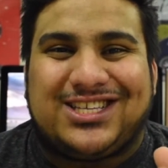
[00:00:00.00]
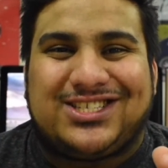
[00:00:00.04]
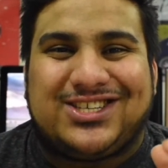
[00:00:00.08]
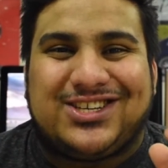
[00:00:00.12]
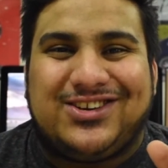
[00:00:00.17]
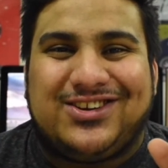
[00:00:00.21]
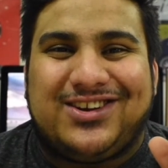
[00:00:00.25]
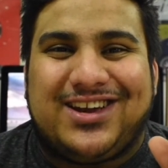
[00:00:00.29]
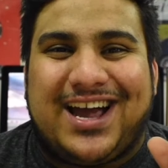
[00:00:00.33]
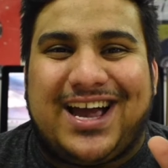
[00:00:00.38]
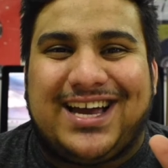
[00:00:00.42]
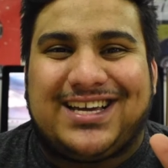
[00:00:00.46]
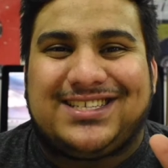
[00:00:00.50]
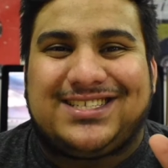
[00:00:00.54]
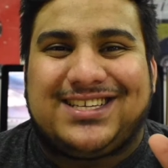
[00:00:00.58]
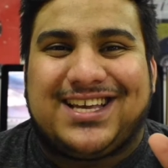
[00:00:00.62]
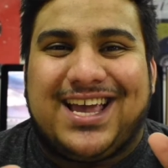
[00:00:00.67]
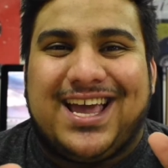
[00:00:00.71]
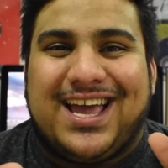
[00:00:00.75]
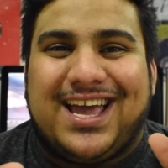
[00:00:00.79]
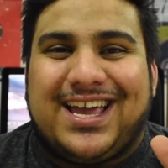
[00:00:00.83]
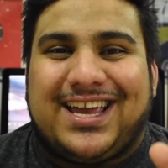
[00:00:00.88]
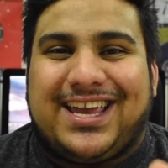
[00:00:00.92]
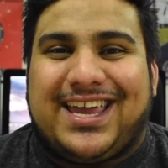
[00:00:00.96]
so you guys
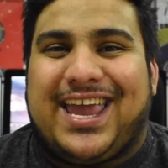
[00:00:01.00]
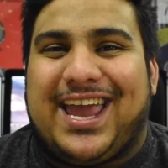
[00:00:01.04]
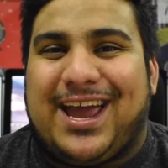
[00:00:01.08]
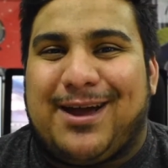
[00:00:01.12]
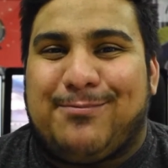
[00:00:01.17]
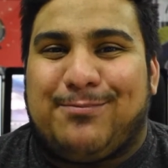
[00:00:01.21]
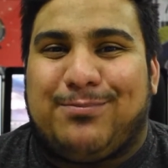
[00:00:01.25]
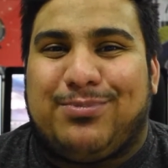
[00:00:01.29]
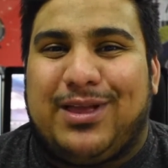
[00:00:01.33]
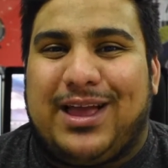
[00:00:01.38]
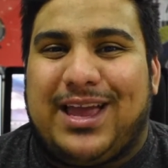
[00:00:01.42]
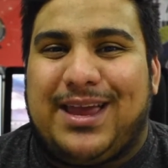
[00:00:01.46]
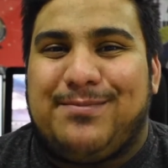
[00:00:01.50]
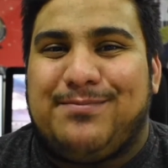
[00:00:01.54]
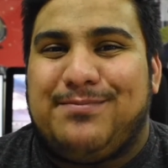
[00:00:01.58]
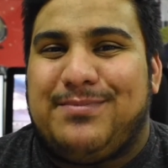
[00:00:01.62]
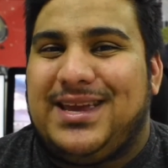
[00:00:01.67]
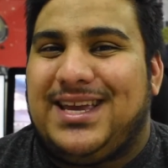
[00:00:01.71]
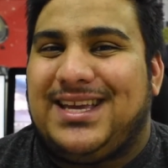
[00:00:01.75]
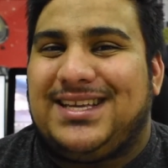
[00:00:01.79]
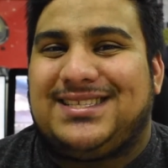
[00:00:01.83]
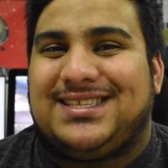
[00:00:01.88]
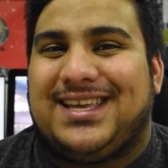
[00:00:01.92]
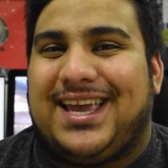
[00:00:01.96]
can't blame
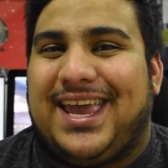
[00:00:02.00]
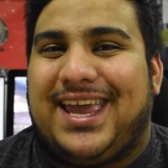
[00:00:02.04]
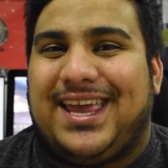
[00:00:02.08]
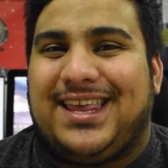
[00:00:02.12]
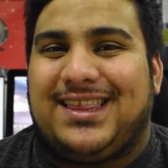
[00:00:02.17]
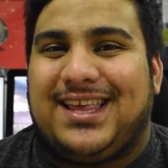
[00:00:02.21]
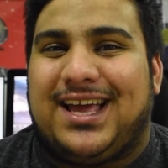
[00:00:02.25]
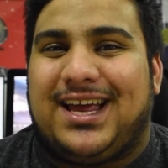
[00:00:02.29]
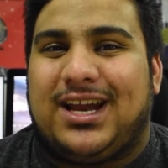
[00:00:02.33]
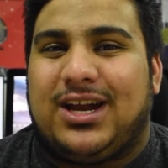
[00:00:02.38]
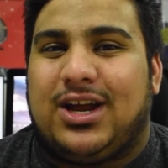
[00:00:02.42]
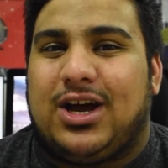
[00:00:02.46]
me saying that,